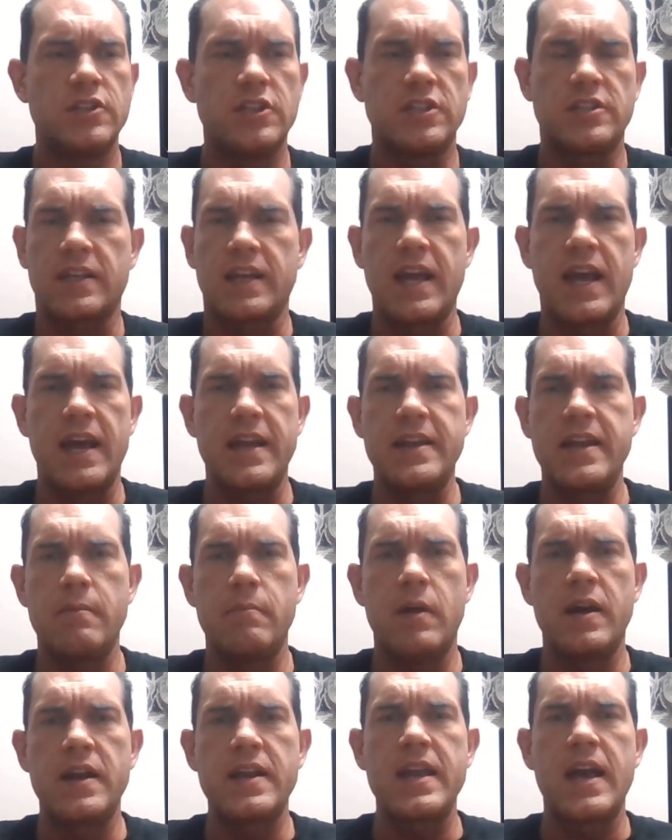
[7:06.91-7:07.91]
just a
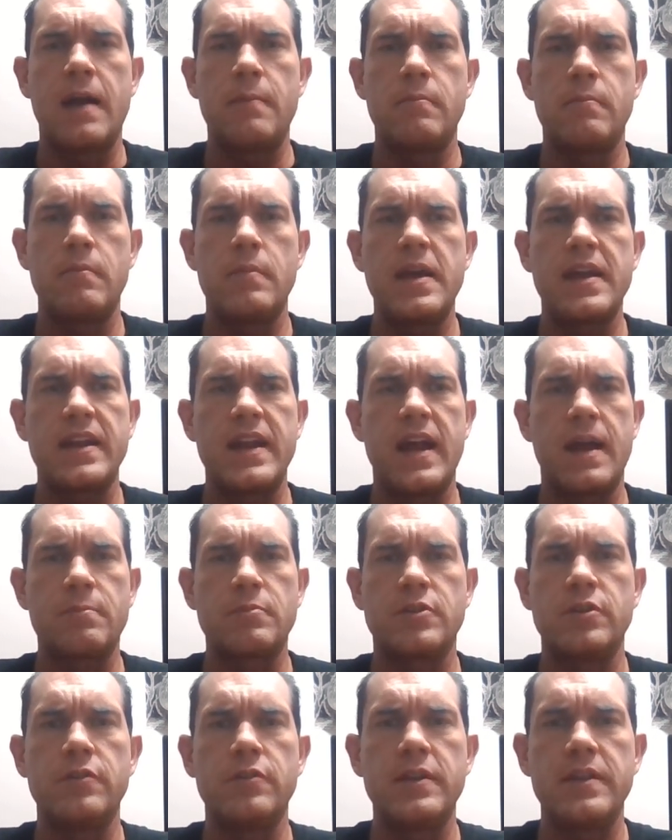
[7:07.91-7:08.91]
goddamn money out making
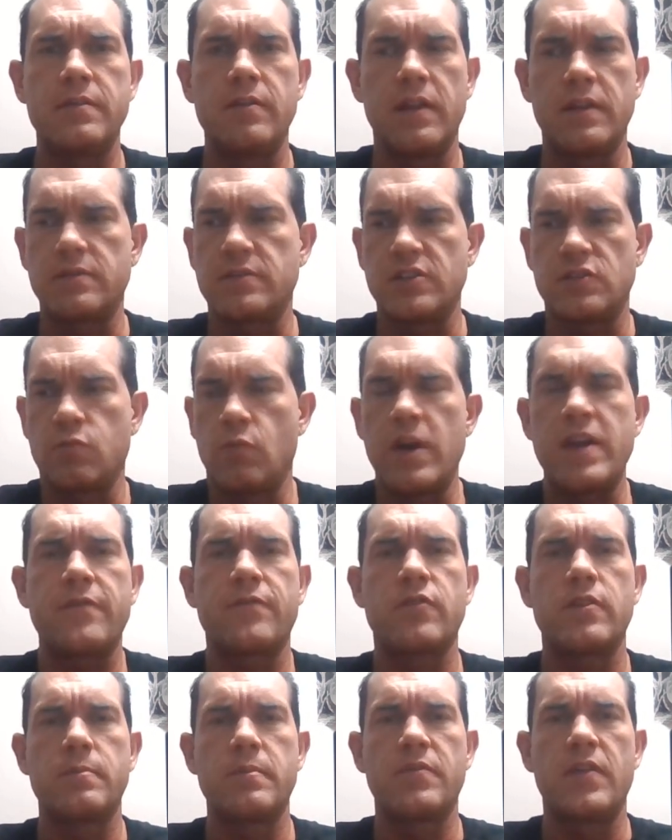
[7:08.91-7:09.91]
opportunity, like just waiting
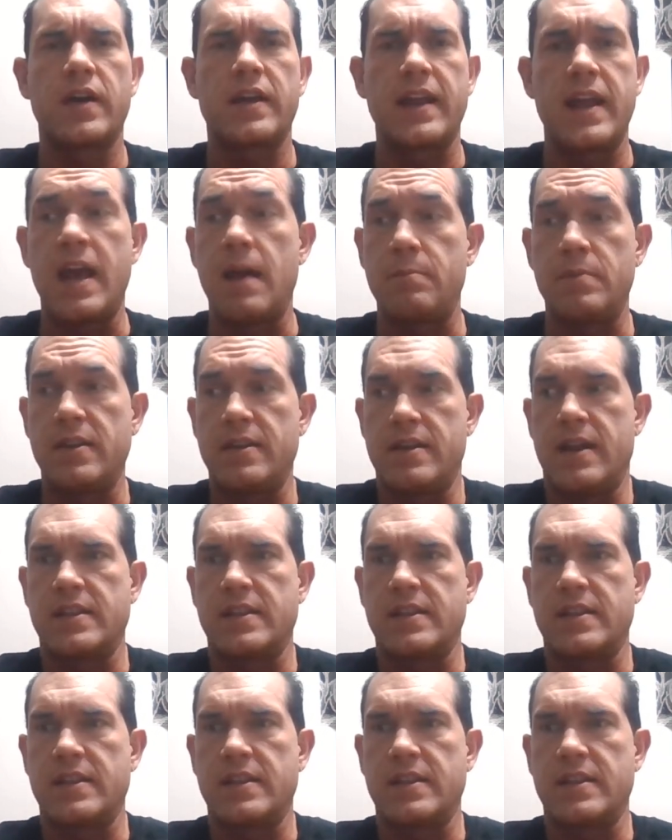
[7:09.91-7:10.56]
for them to fucking happen.